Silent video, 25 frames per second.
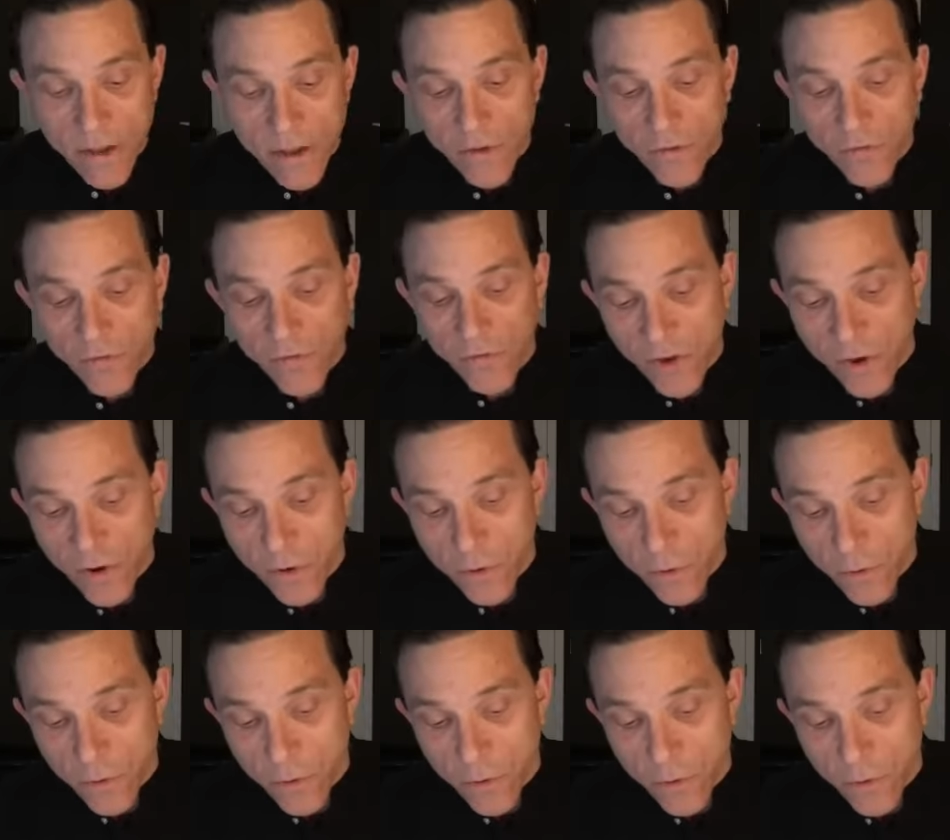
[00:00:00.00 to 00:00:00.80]

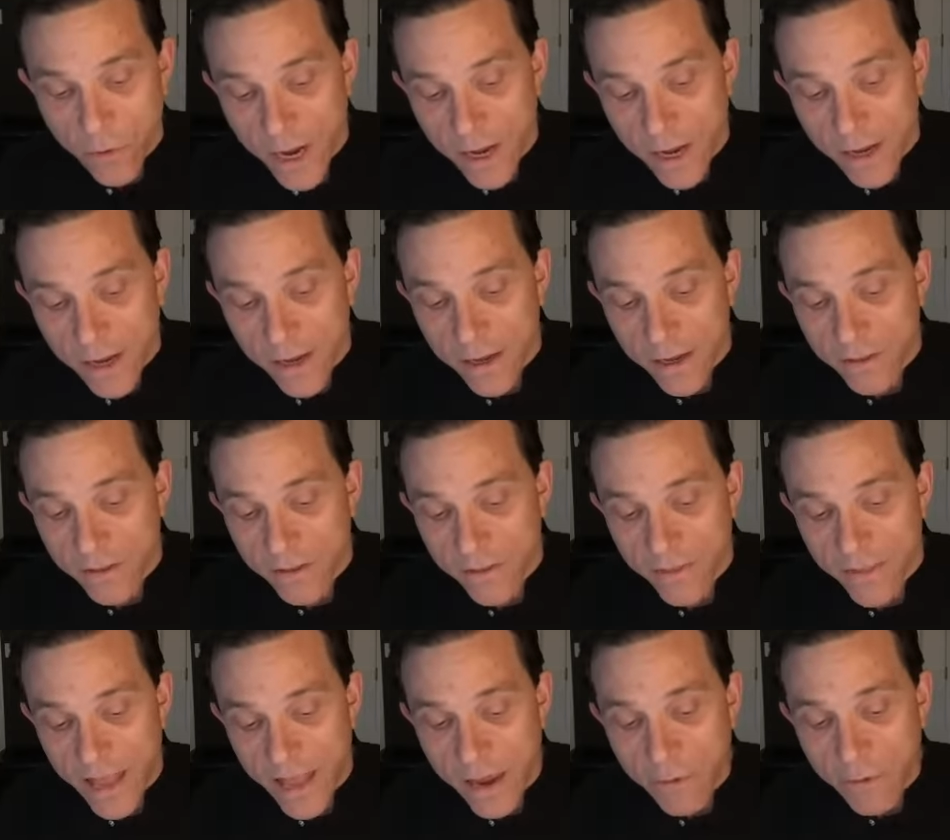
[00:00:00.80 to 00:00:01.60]
So
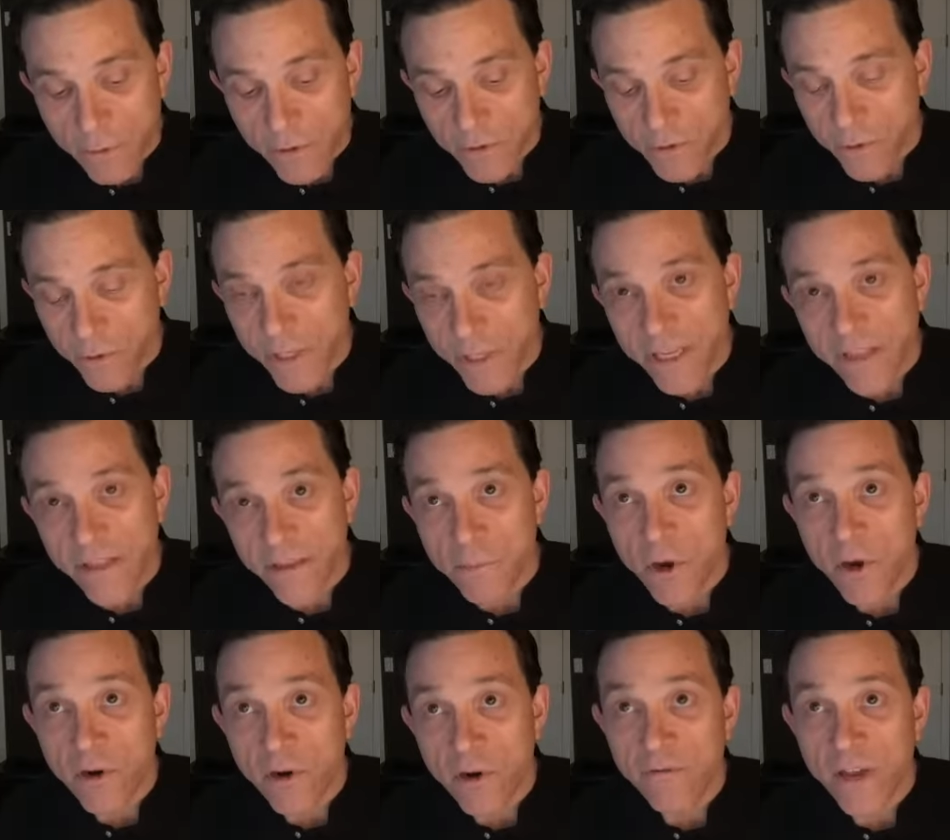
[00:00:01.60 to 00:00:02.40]
that was really the
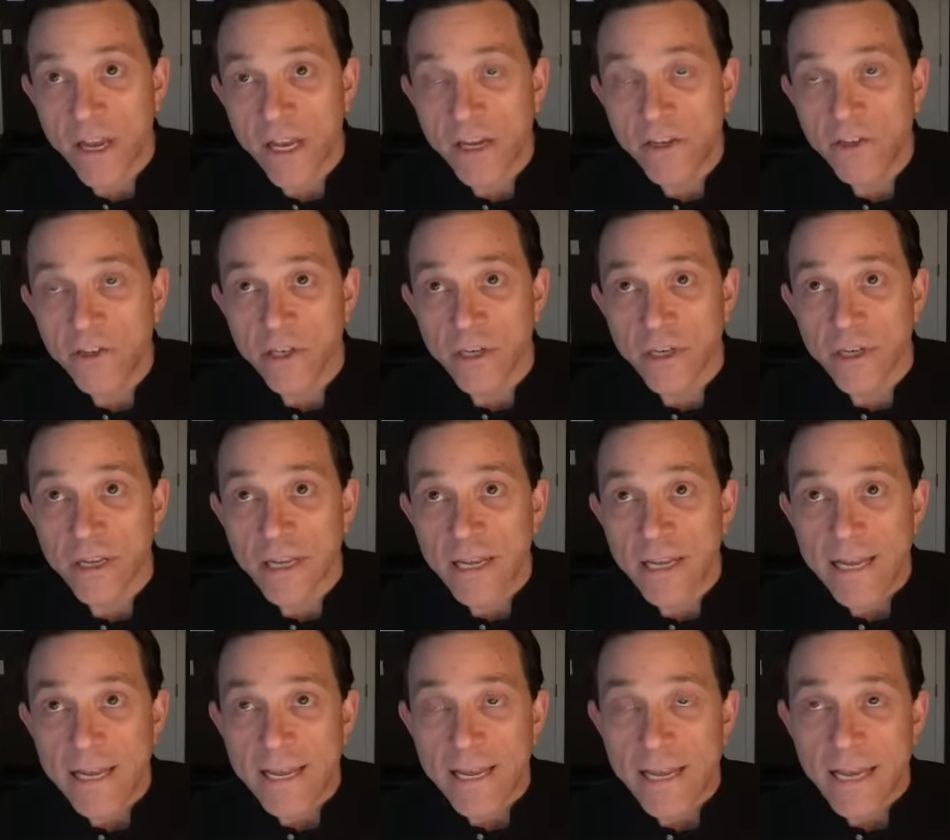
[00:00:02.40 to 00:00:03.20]
motivation.
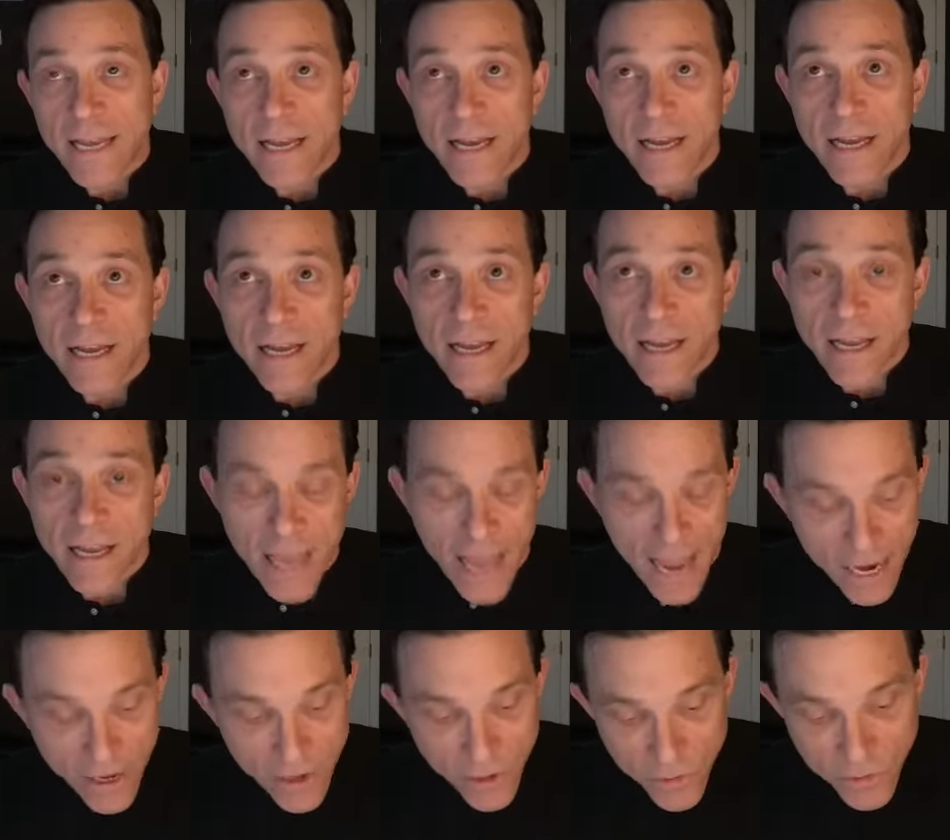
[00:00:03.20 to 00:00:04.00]
At
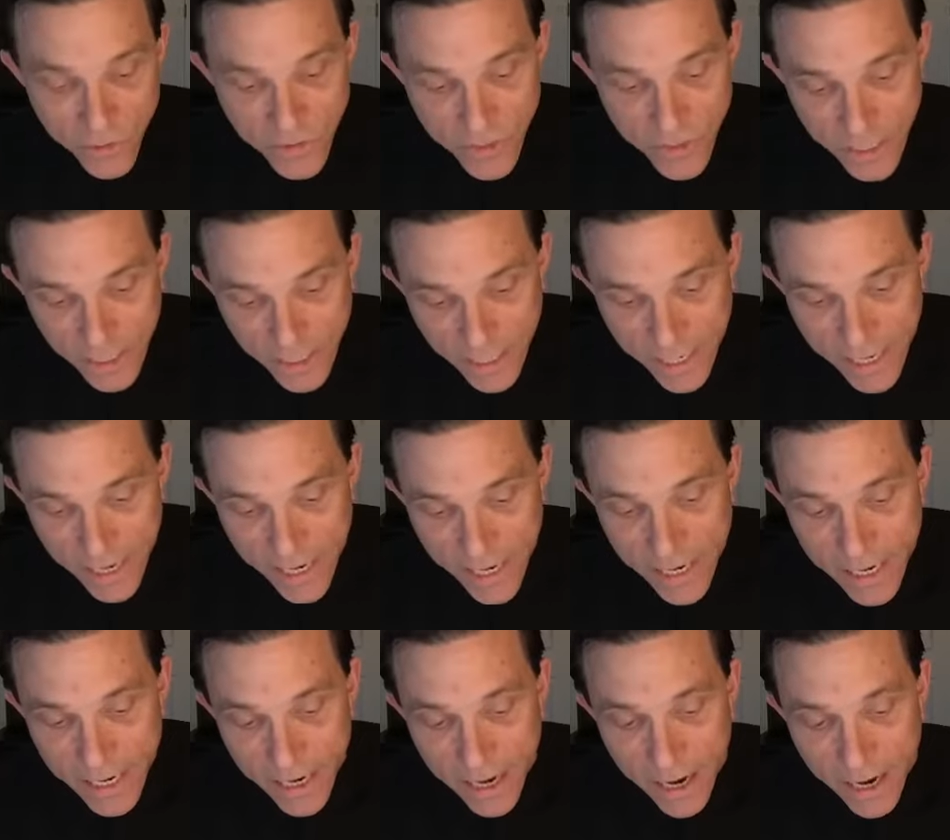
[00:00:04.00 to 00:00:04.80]

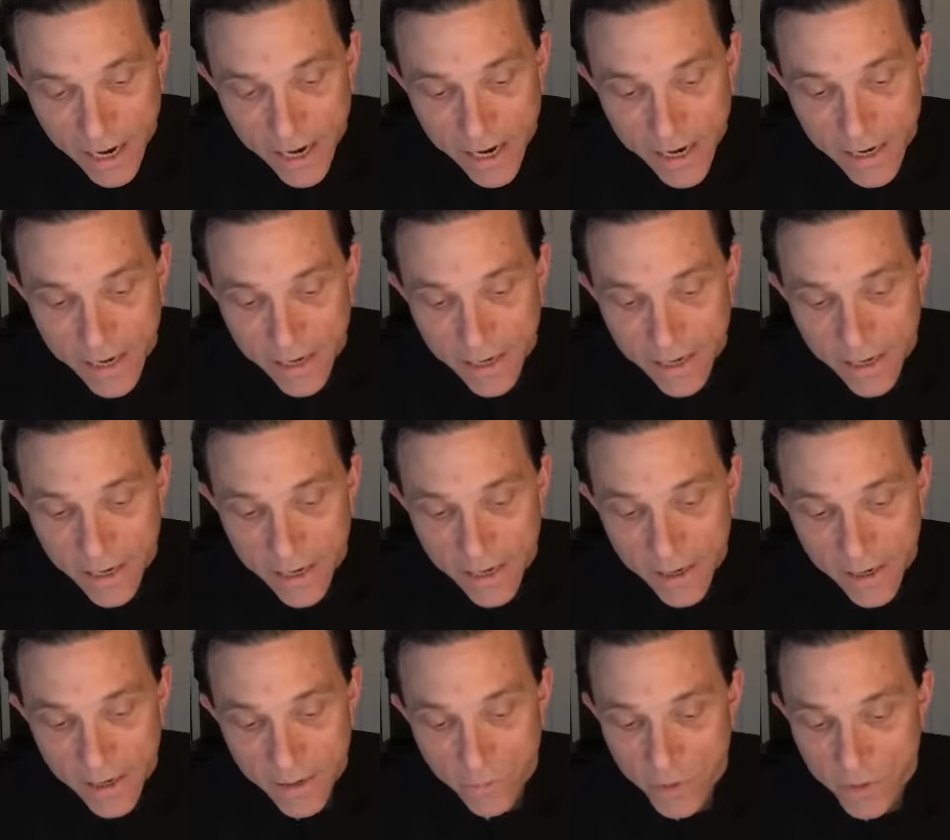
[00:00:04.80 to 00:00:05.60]
UCLA,
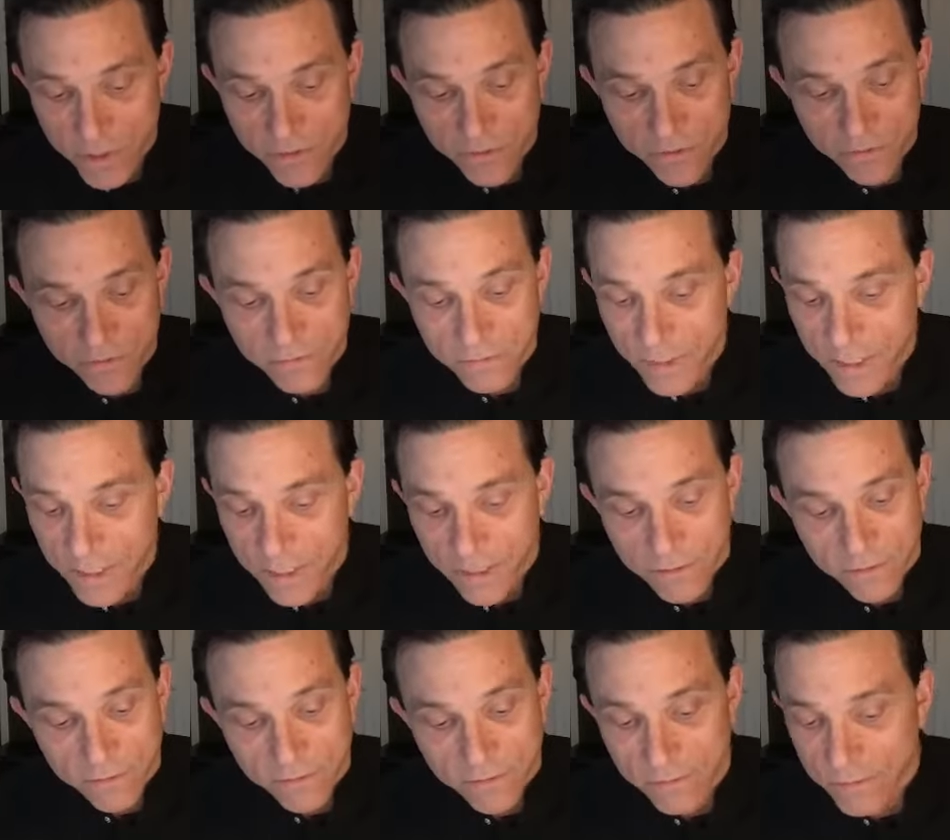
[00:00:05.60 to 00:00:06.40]
I was,
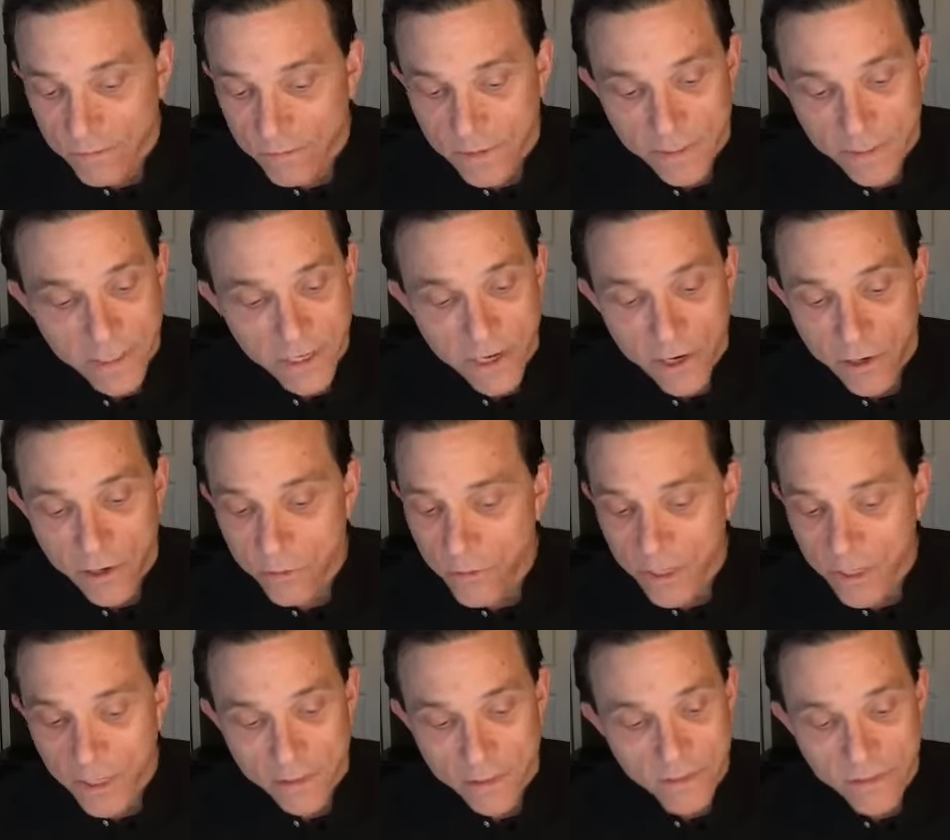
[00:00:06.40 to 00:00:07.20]

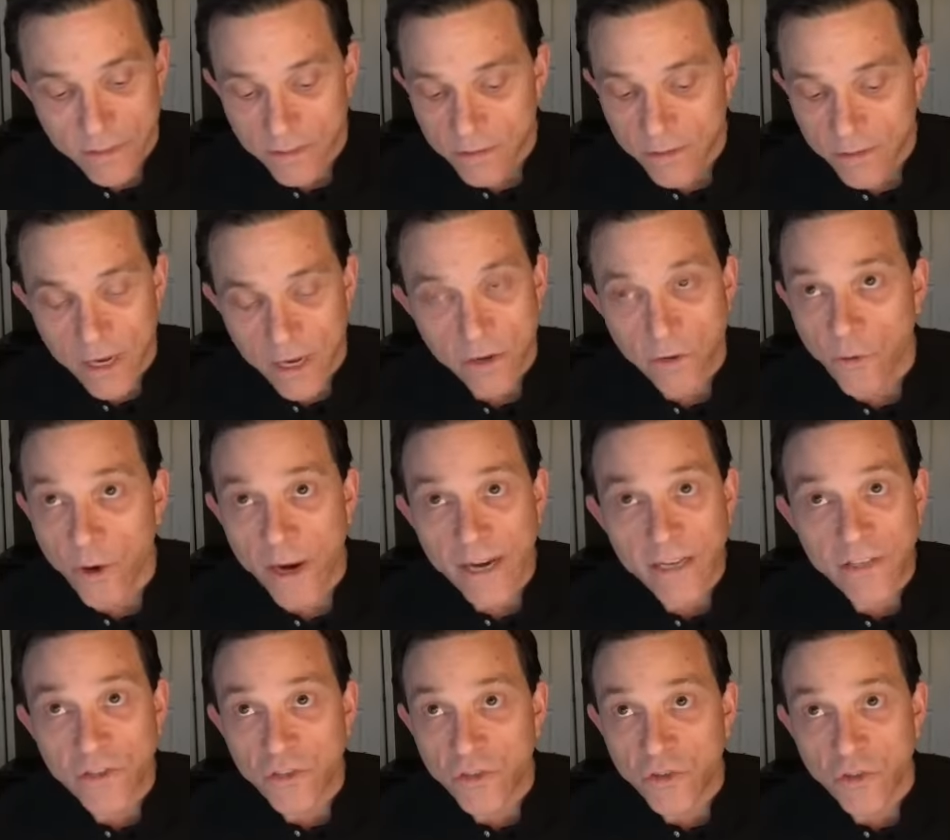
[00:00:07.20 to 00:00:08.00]
a
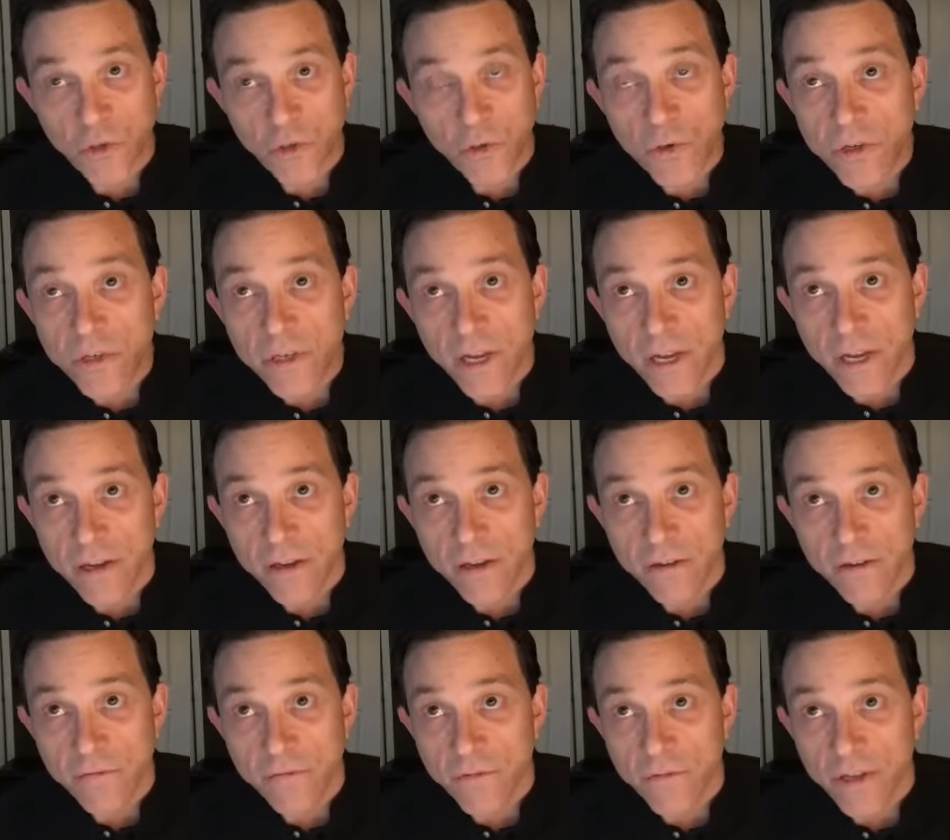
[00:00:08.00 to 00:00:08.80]
great student
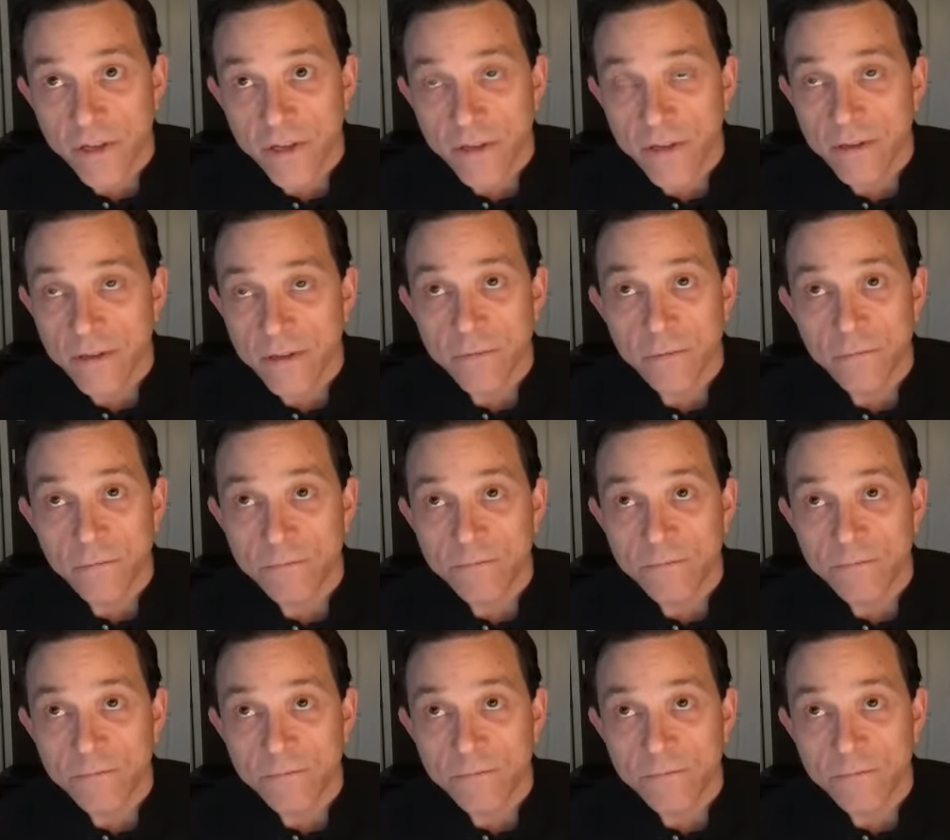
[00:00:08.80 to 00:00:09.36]
of the